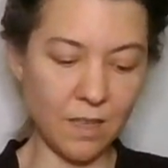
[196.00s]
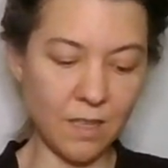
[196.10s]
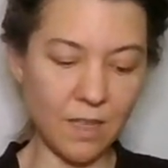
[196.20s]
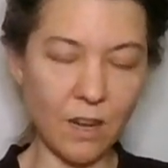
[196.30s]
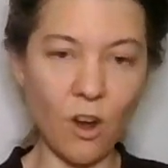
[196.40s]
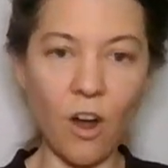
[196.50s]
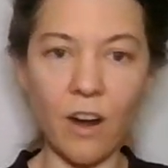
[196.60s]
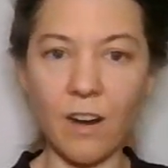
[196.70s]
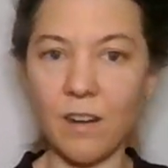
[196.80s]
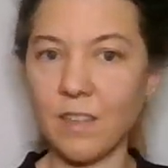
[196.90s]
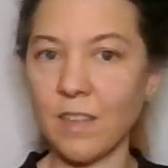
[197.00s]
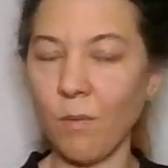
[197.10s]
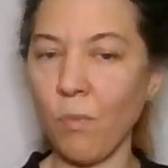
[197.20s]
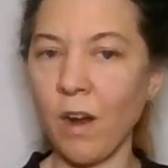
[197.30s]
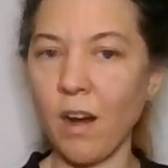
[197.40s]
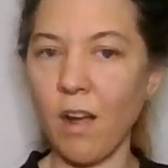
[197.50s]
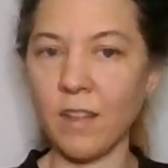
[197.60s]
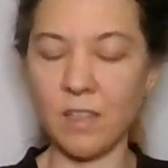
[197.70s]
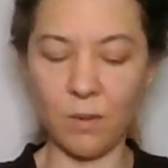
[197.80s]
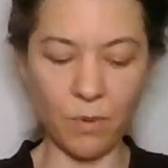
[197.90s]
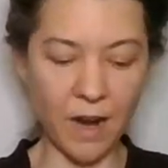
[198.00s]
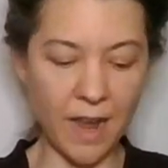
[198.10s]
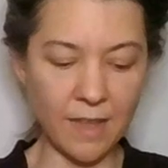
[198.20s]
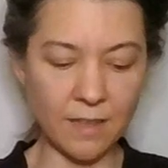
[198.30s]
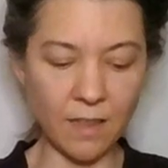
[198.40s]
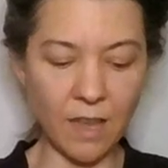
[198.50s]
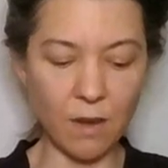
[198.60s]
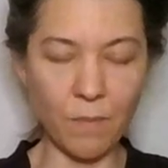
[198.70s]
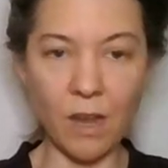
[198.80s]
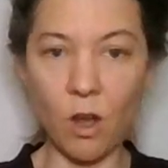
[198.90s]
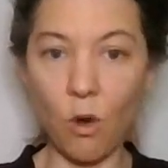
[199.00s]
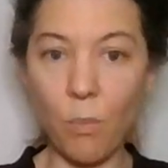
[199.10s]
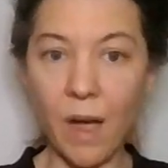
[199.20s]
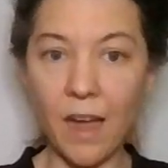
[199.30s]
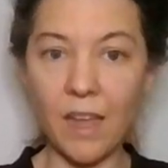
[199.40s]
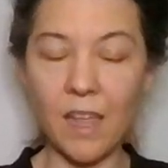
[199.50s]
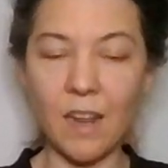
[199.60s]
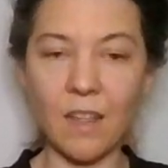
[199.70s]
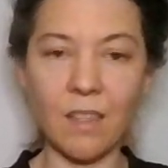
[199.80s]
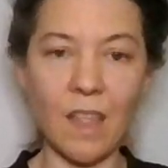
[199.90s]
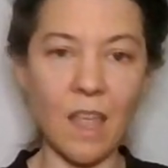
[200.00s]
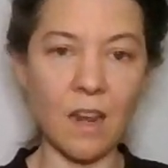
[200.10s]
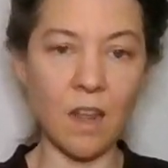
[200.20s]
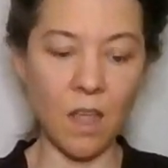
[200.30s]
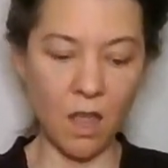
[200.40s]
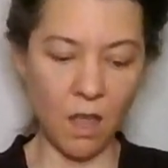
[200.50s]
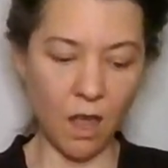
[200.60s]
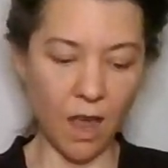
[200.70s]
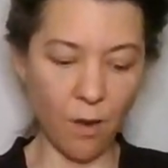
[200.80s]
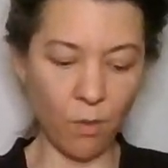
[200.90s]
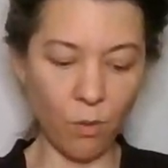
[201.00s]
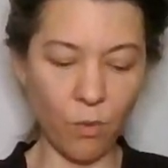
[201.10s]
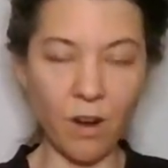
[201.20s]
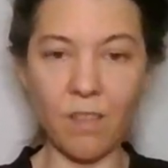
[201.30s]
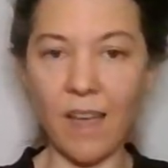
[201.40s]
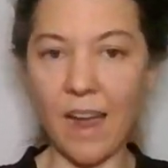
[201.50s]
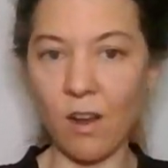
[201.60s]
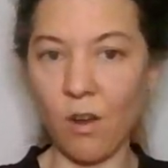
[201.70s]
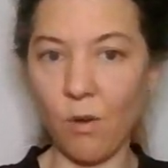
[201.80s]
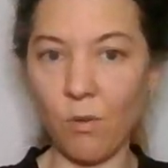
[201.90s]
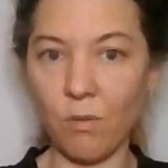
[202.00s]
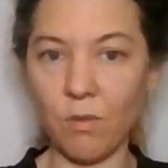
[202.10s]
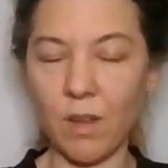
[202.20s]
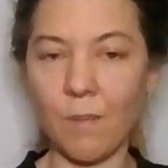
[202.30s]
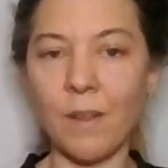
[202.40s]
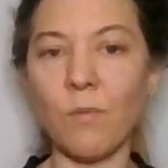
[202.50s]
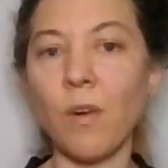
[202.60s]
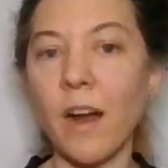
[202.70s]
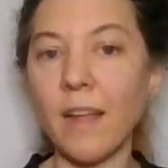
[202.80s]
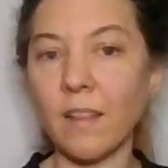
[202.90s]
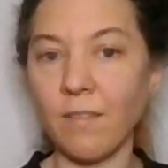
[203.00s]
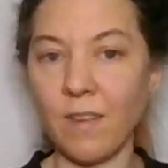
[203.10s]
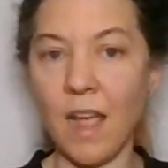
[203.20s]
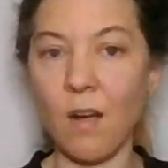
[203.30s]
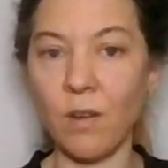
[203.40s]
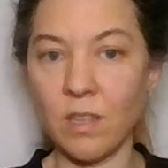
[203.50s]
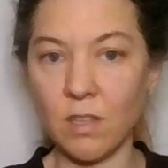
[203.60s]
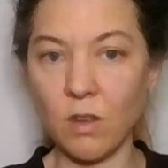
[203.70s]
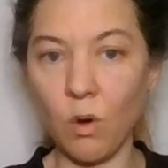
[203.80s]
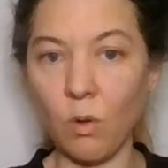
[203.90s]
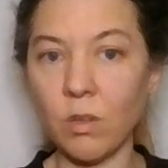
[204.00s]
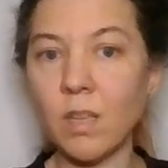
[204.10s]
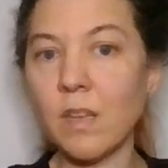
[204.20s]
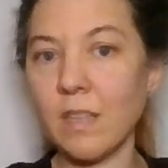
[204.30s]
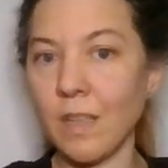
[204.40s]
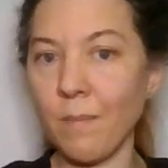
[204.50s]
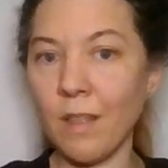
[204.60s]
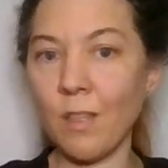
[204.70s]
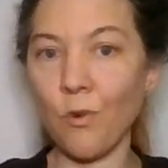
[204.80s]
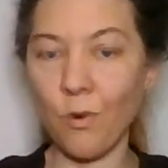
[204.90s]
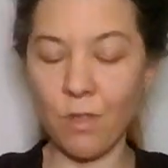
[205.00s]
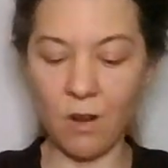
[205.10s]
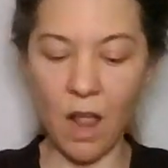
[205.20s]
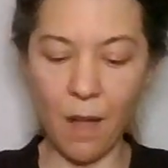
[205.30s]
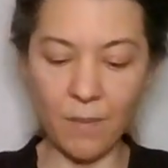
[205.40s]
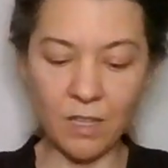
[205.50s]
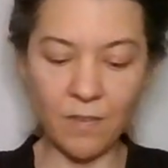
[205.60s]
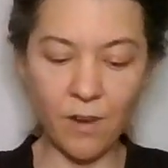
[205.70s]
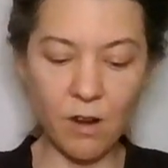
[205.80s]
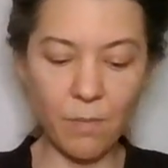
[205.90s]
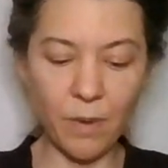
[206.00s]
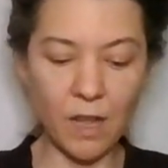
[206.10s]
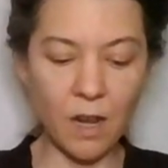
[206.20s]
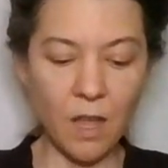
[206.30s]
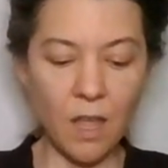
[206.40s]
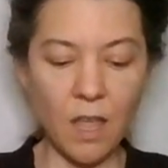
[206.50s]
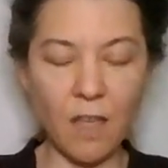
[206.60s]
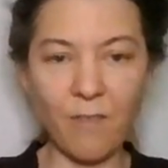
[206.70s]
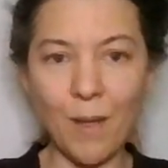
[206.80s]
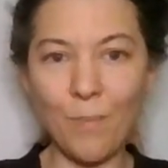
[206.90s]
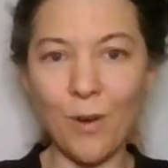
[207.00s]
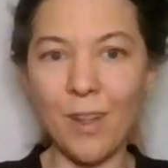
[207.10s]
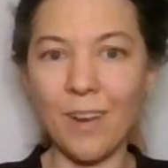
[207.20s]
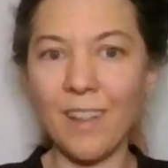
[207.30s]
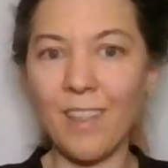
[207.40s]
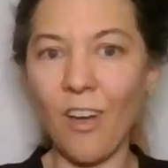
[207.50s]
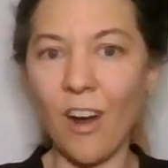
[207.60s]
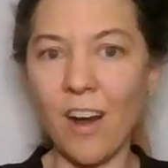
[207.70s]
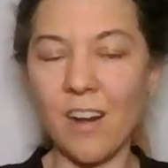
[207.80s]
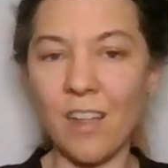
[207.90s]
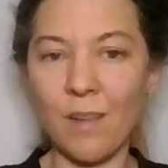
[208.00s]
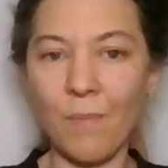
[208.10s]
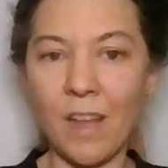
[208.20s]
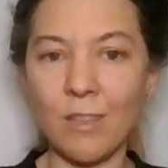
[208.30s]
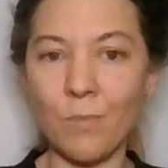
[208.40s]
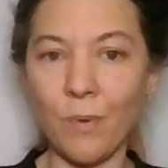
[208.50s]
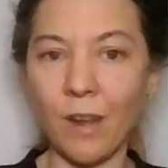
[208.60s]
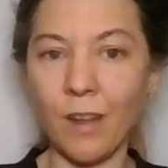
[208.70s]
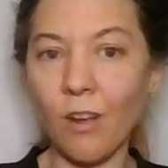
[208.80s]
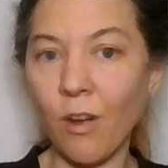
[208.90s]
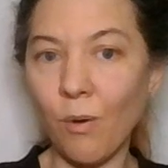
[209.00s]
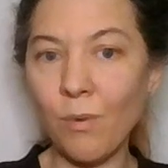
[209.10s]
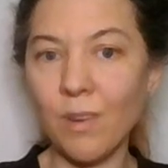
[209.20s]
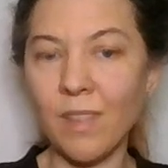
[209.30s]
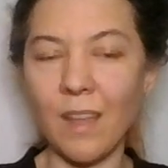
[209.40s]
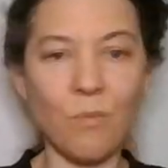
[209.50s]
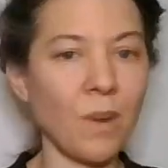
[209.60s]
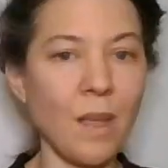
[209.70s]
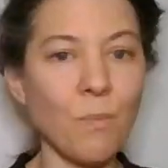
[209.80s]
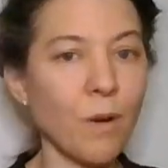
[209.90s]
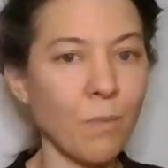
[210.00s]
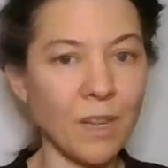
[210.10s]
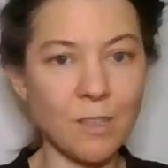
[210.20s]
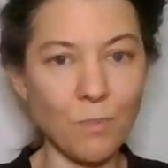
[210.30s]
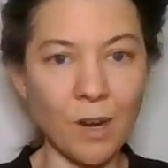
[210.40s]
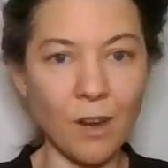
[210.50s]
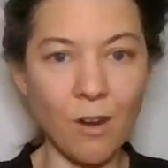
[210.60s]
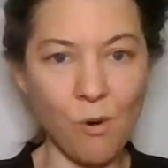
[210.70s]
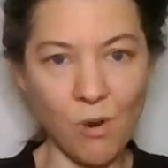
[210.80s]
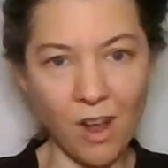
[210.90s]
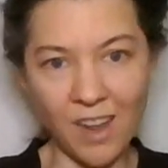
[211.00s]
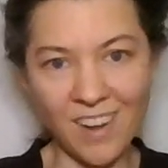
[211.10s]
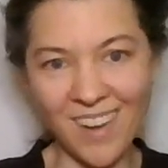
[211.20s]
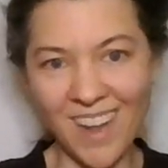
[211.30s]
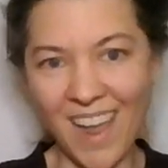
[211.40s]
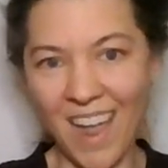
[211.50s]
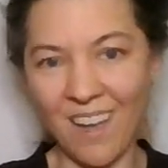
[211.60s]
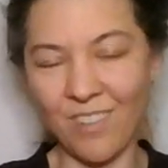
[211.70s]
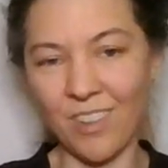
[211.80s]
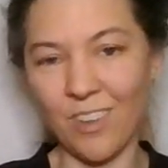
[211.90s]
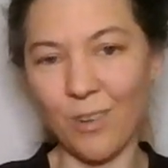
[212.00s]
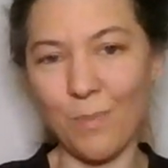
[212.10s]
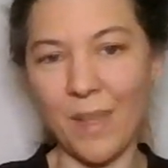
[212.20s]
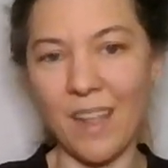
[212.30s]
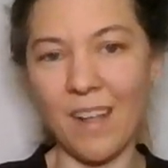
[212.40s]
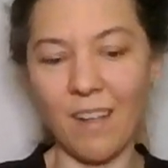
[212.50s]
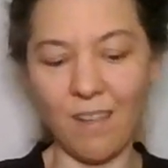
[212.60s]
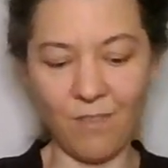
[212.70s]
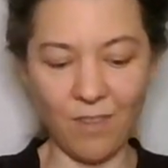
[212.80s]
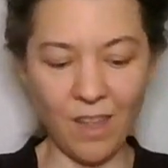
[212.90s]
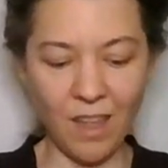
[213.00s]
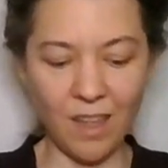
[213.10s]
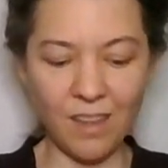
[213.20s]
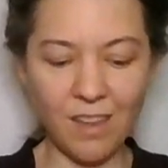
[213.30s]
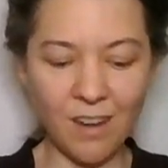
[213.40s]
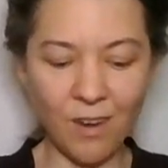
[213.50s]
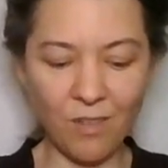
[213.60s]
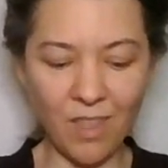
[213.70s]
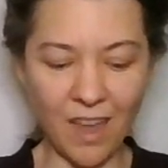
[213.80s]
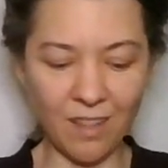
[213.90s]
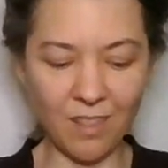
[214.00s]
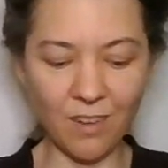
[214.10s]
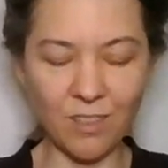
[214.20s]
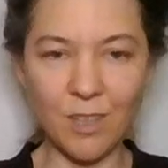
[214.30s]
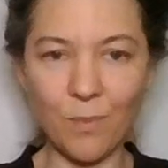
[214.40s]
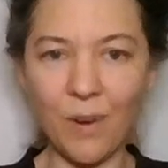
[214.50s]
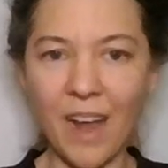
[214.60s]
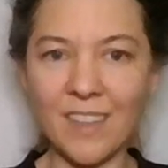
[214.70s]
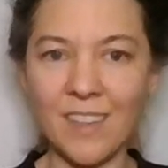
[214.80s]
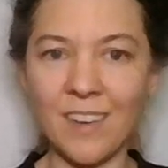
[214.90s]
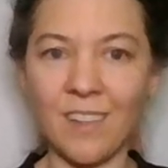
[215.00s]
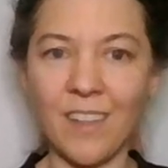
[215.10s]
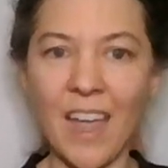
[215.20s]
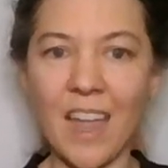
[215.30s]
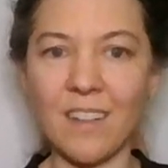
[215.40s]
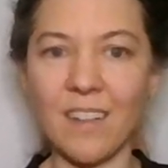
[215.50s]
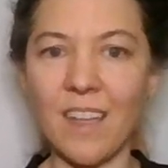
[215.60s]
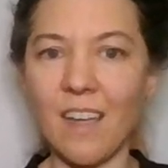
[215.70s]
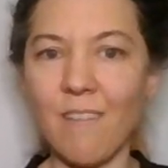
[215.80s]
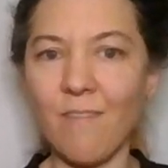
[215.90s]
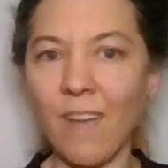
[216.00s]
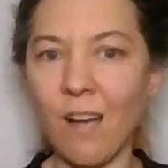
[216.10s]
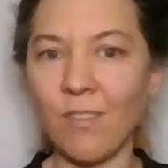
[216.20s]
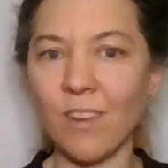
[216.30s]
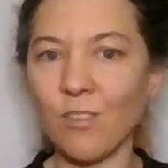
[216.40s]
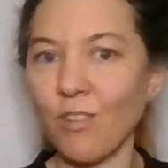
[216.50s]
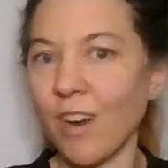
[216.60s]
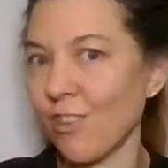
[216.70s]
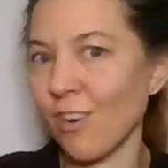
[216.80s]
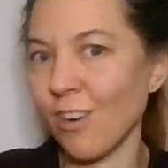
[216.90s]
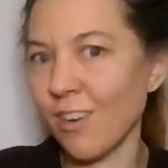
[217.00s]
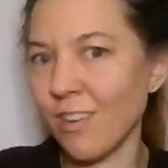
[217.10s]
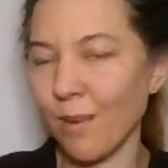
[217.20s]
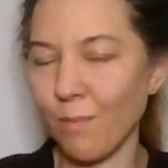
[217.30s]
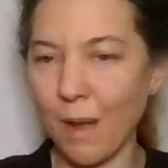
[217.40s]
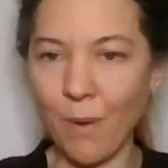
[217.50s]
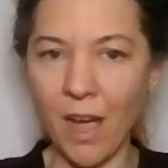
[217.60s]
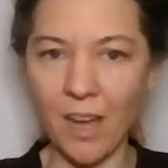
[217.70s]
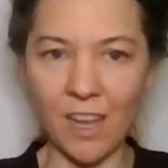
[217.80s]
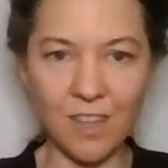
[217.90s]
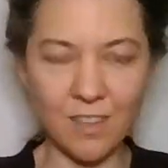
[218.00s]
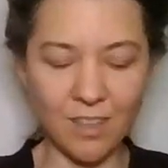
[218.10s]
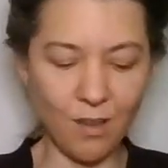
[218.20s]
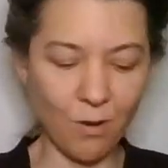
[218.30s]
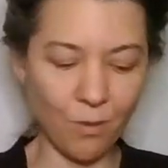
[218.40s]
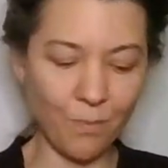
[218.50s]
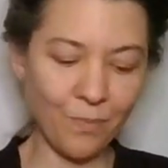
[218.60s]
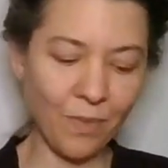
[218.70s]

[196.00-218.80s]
stick a heart somewhere on surprise, like my coat pocket, and then I won't wear that coat. I mean, where I live now, it's cold because I'm in the northern hemisphere, but if I put the heart in my spring coat, then when I put my spring coat on, I have a little bit of you know, that little surprise and delight, like I found a treasure in my pocket. So